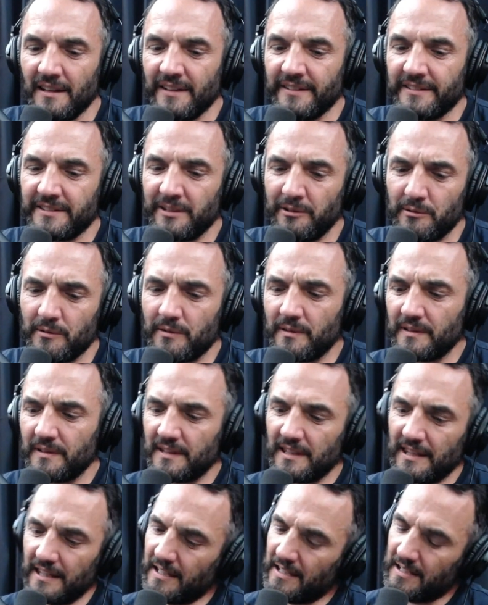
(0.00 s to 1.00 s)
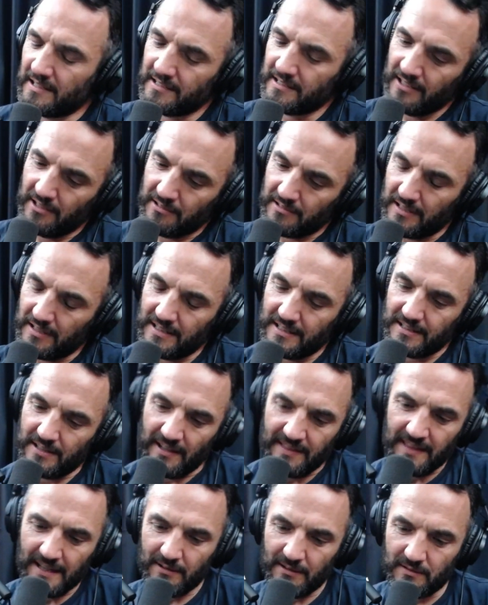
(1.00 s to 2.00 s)
So, no,
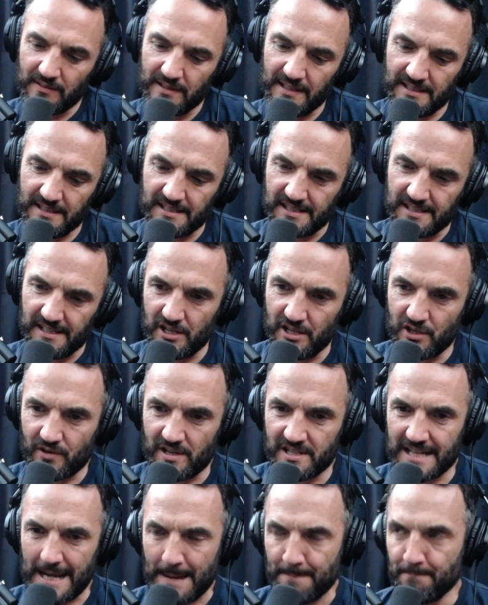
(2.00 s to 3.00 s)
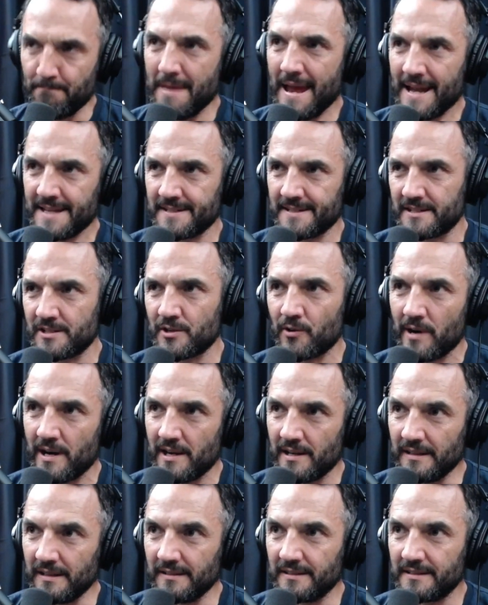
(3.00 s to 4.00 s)
I think this is an interesting meta
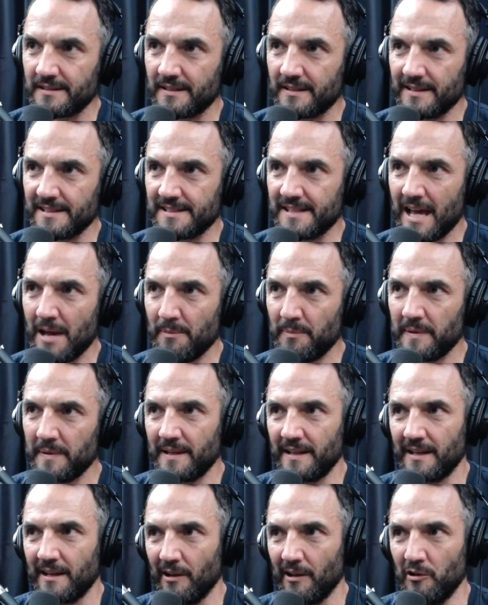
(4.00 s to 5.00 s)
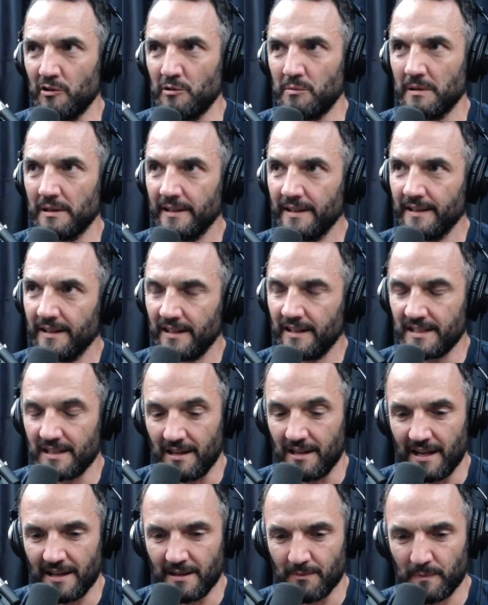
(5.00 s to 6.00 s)
trend that's happening globally,
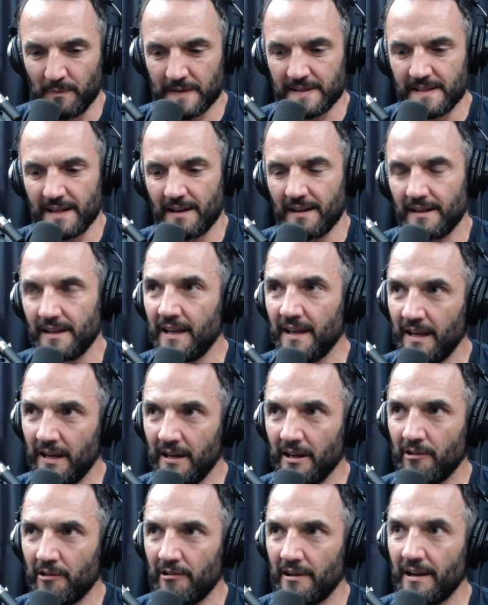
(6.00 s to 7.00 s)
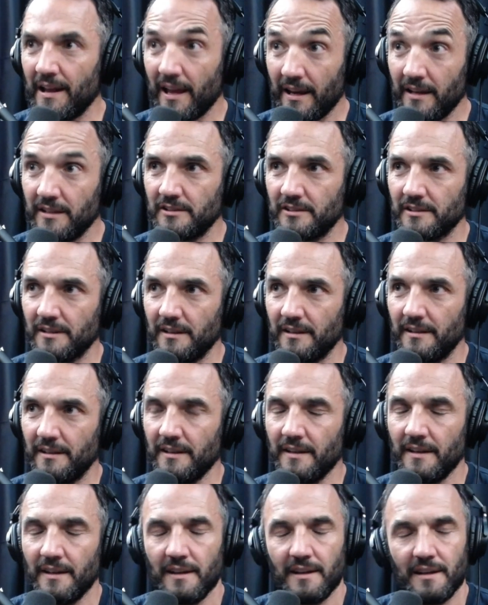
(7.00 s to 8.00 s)
and particularly here in Asia,
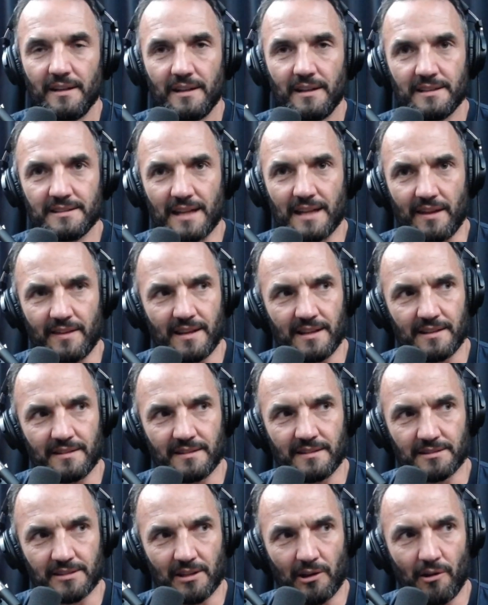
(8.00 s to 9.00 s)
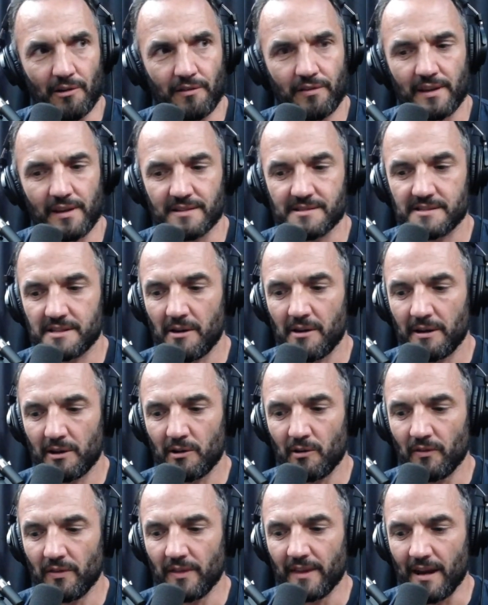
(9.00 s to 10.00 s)
is that there's a lot of things going
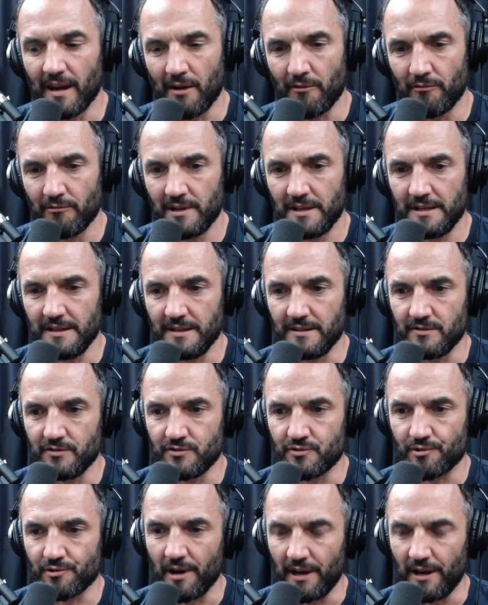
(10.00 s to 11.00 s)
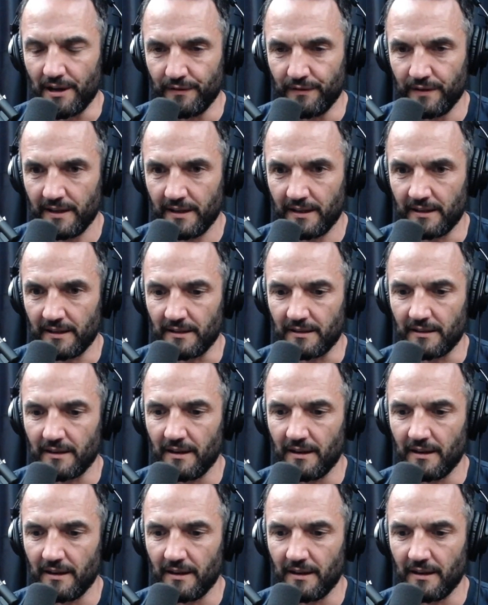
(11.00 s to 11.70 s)
on that are really driving